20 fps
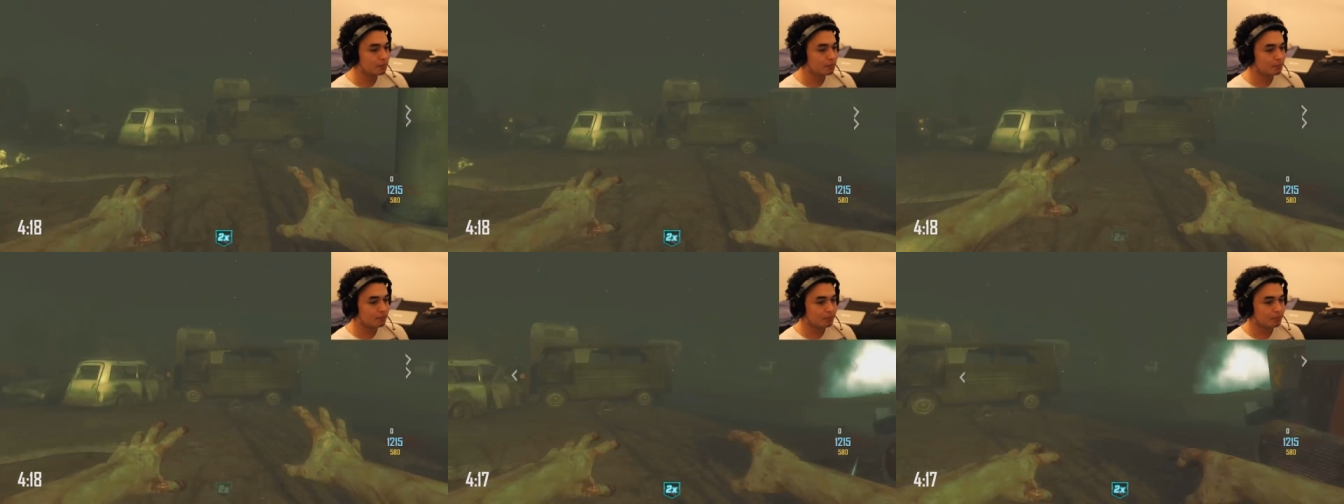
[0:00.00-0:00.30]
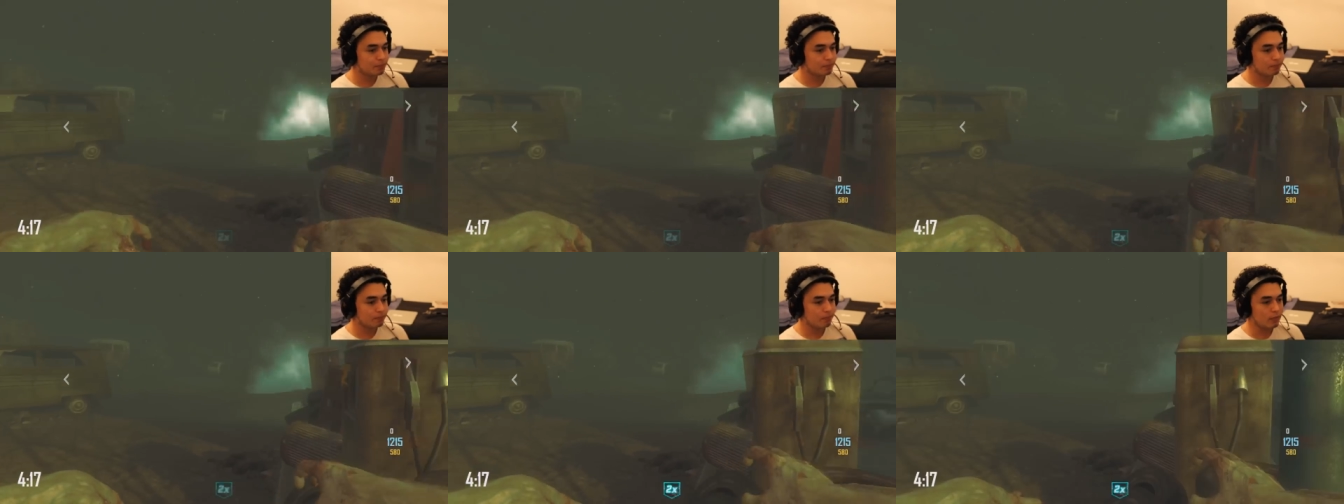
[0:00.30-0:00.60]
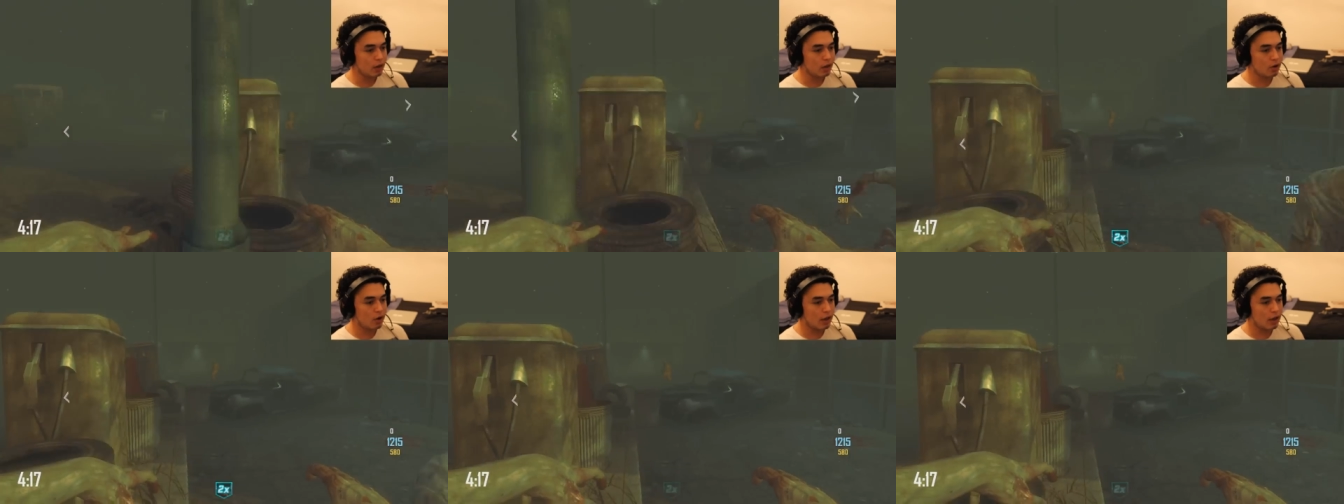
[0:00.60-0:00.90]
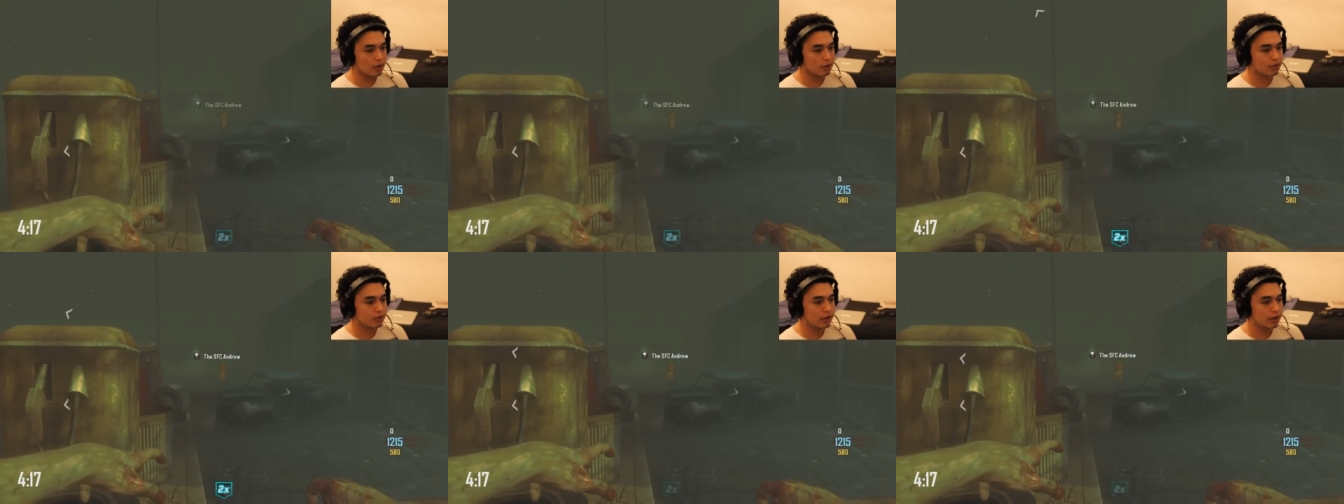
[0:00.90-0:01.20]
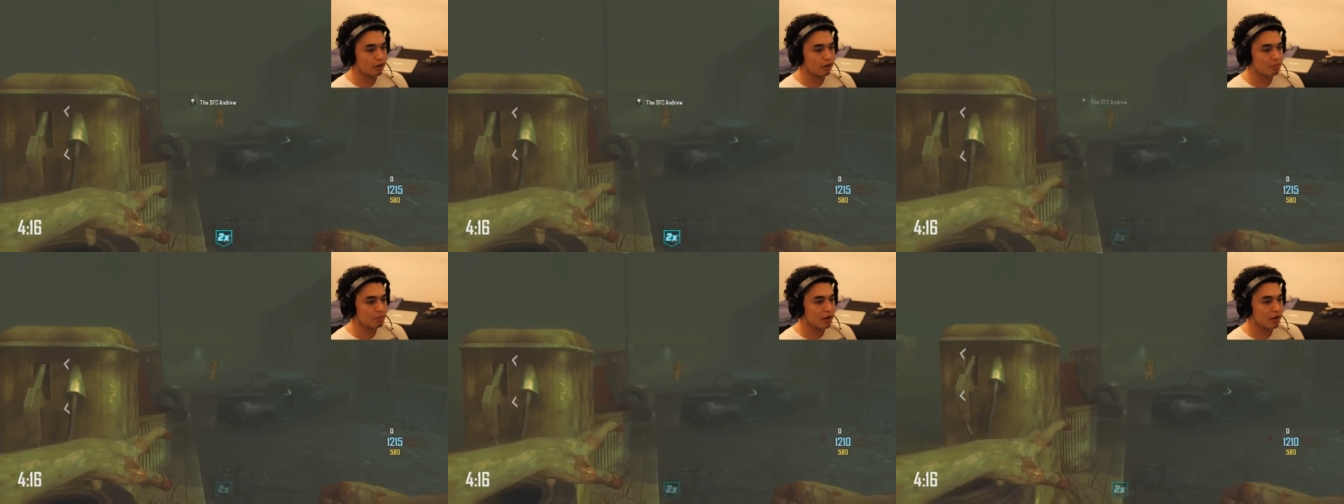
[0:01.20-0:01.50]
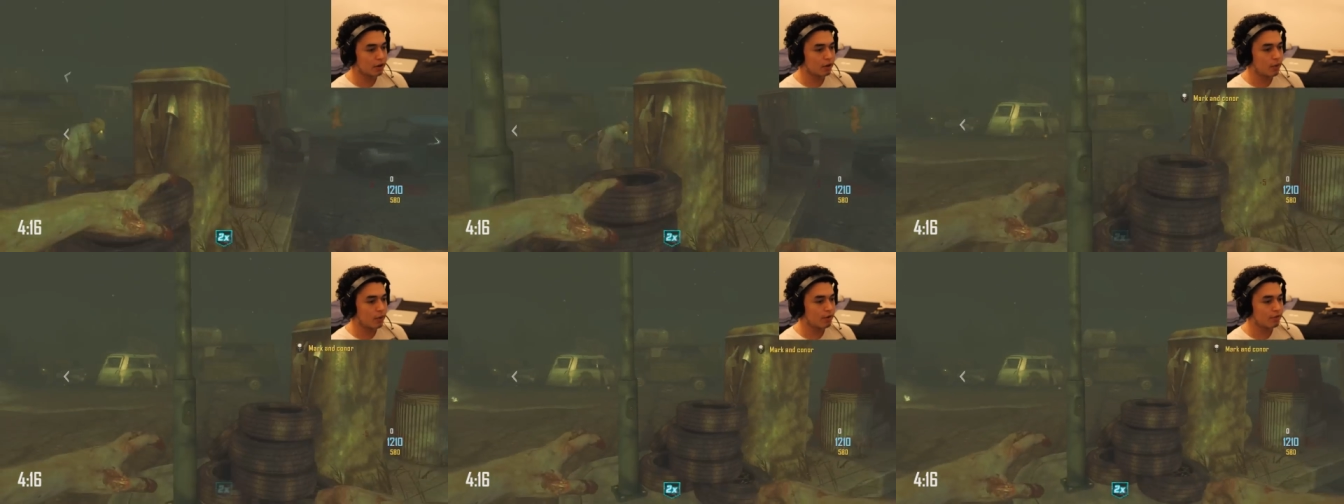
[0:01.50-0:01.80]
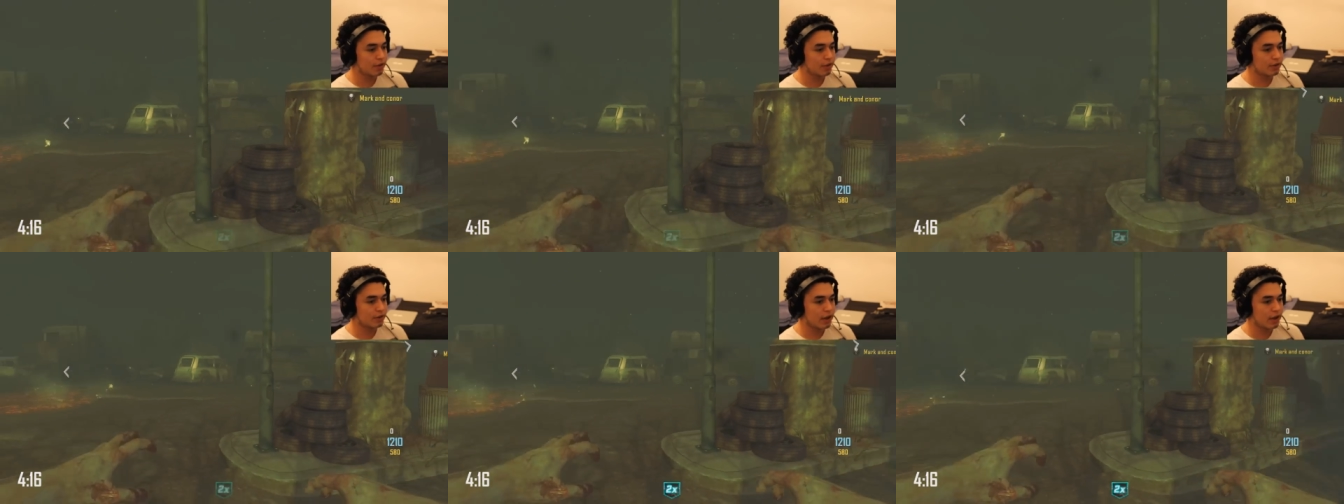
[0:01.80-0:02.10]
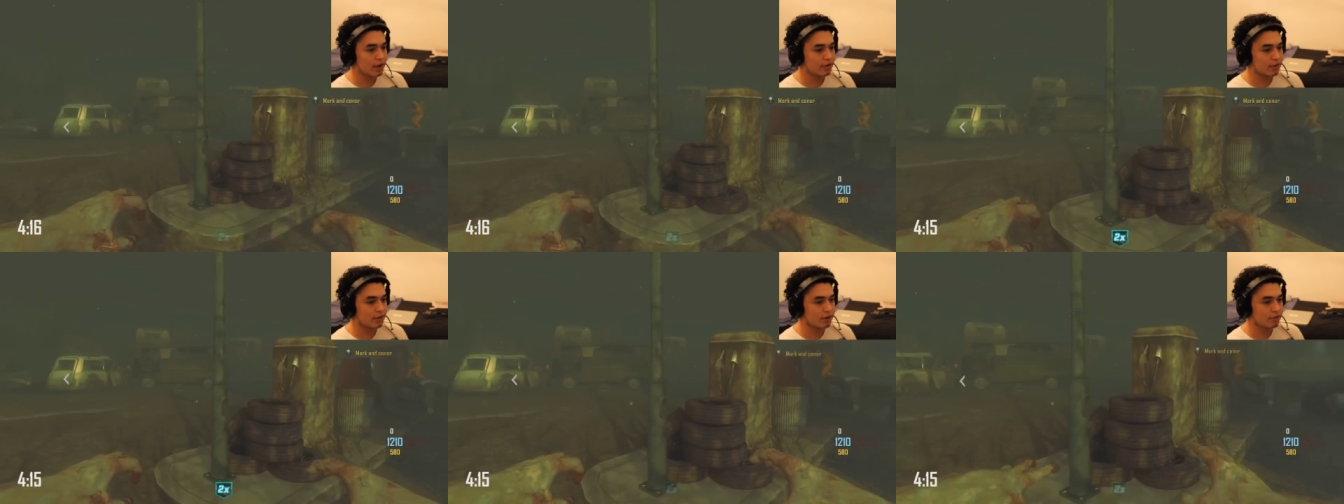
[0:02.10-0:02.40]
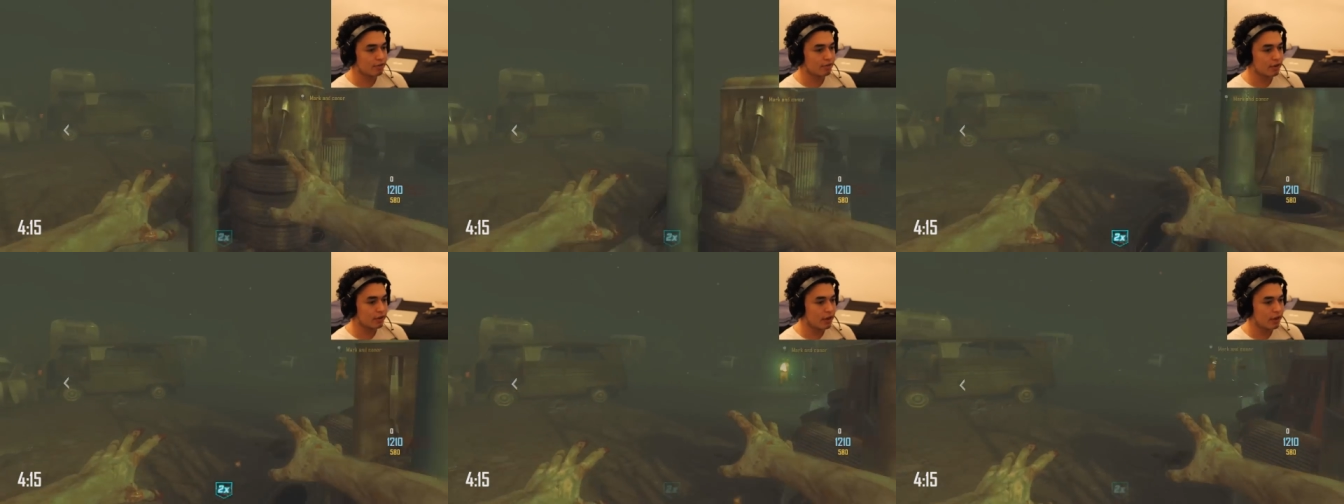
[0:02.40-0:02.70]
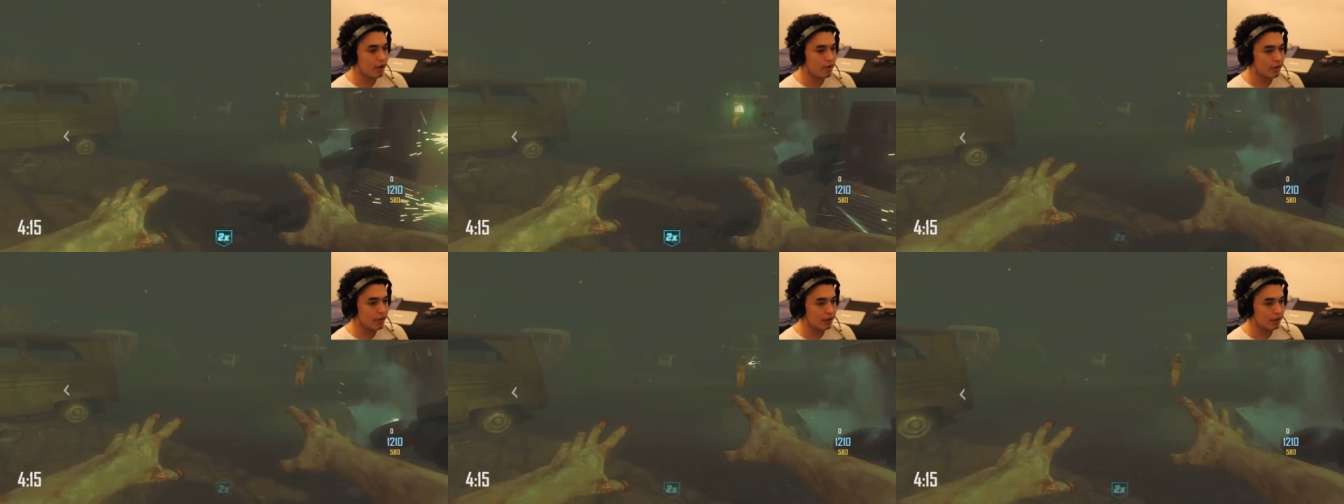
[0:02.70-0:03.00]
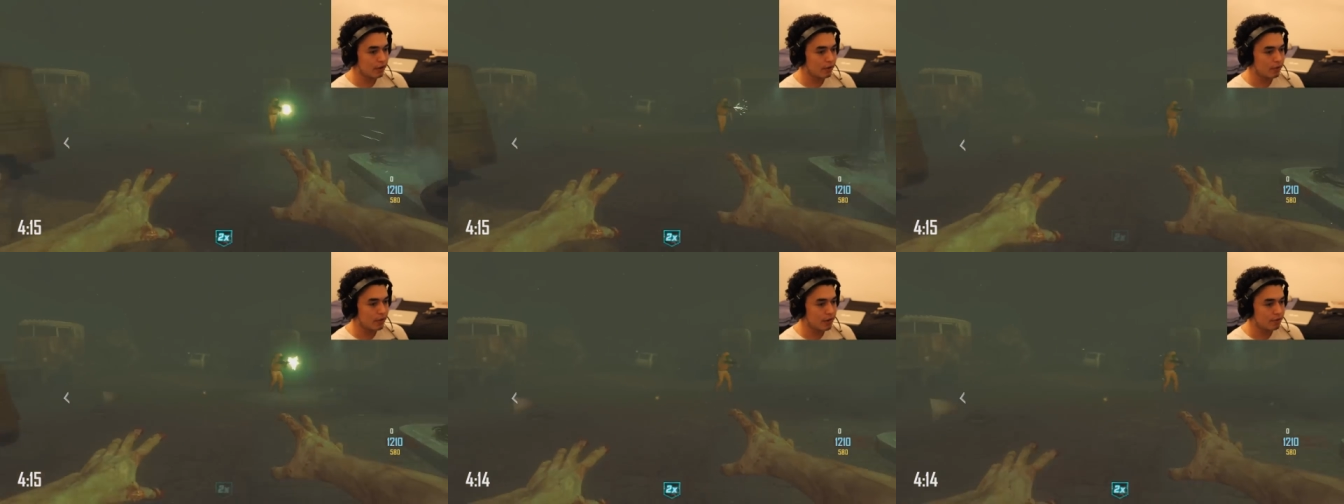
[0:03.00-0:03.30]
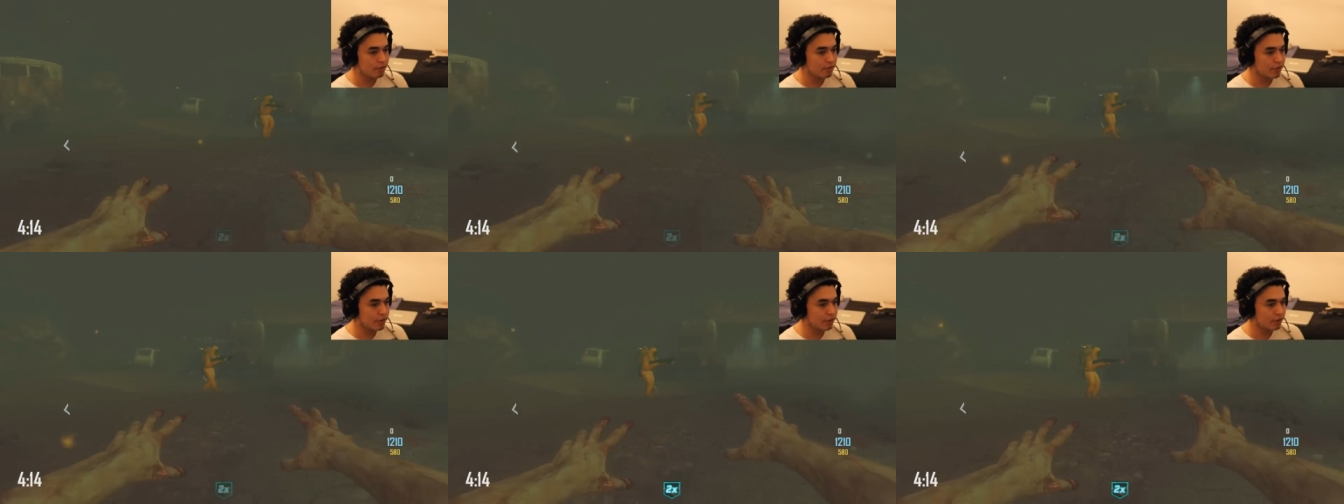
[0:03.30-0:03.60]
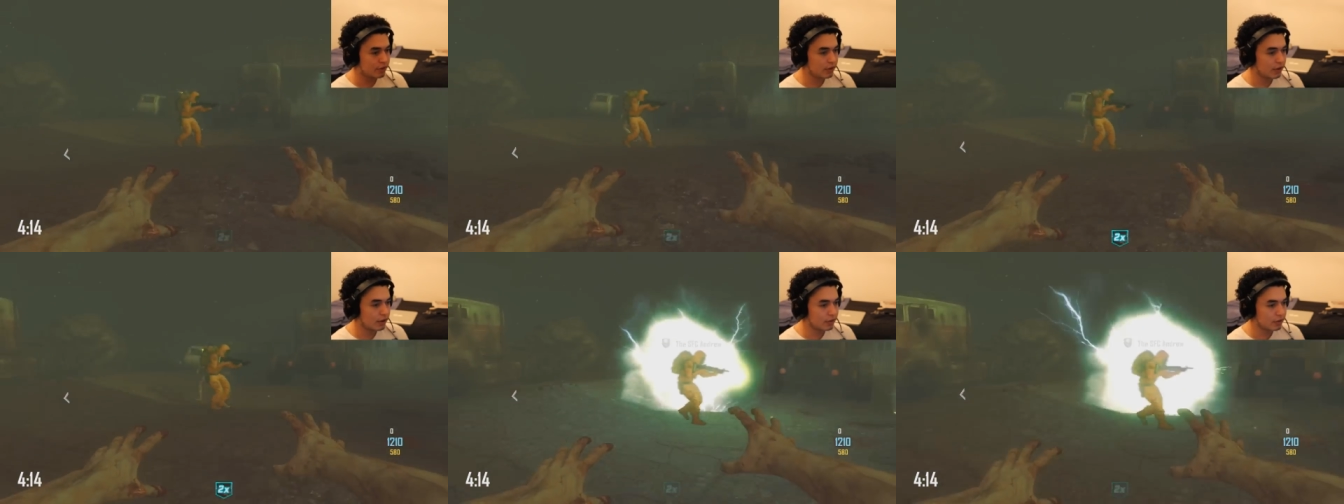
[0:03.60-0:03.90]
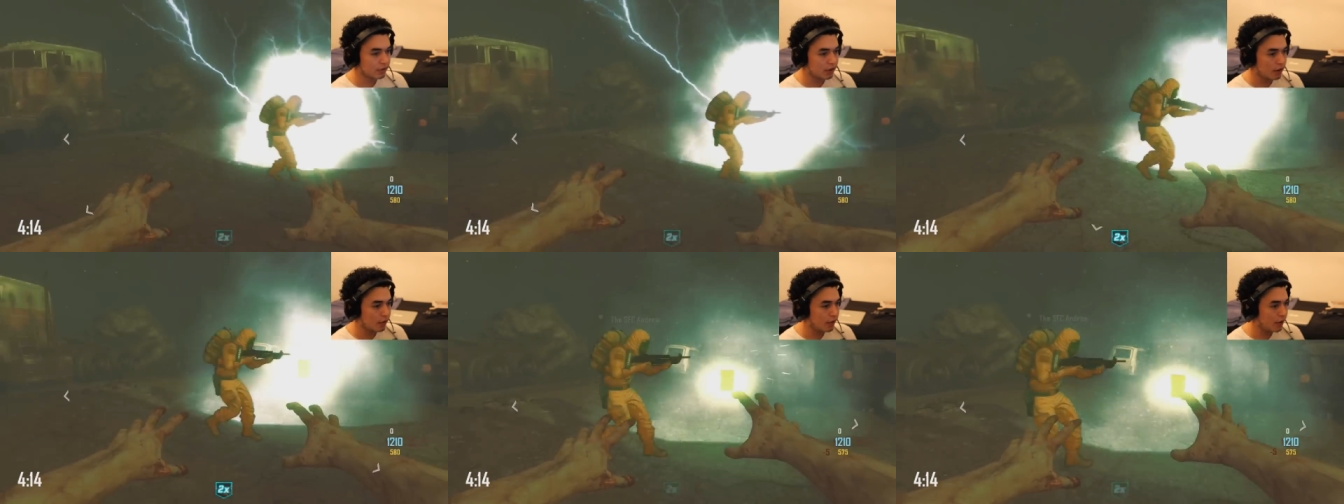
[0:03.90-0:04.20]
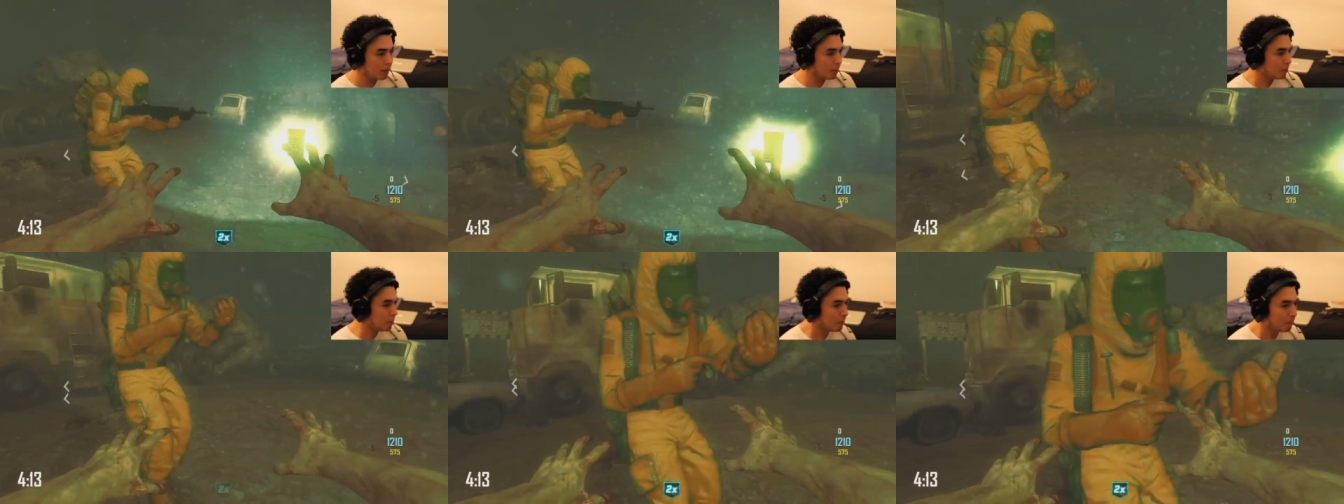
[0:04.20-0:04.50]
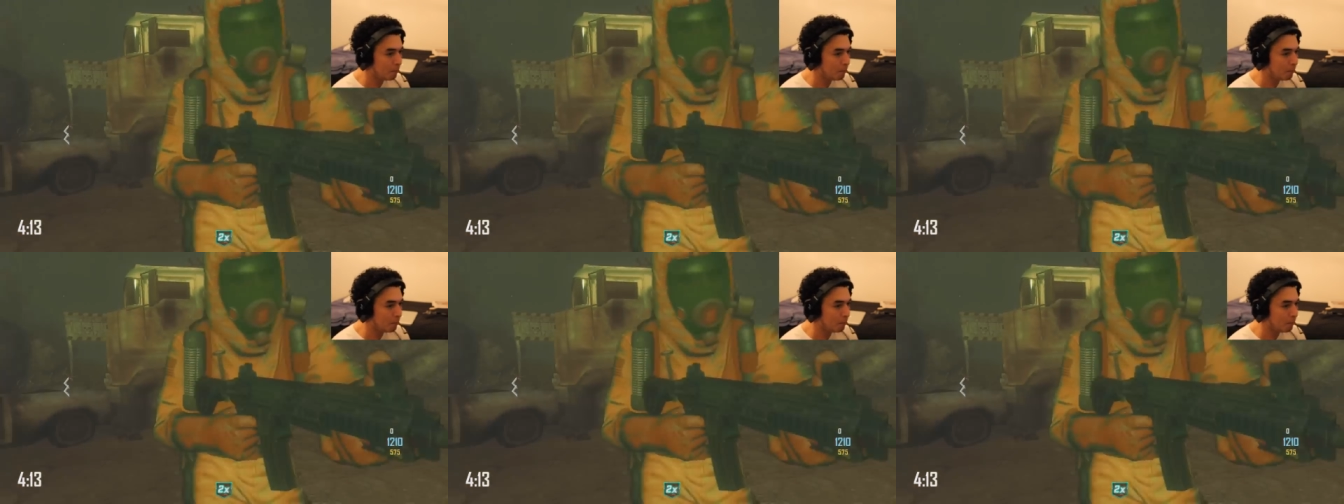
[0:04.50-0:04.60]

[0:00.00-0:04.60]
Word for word: Oh, that was silly of me. I'm gonna wait for this air surfer. There we go. Wait for this guy to go in.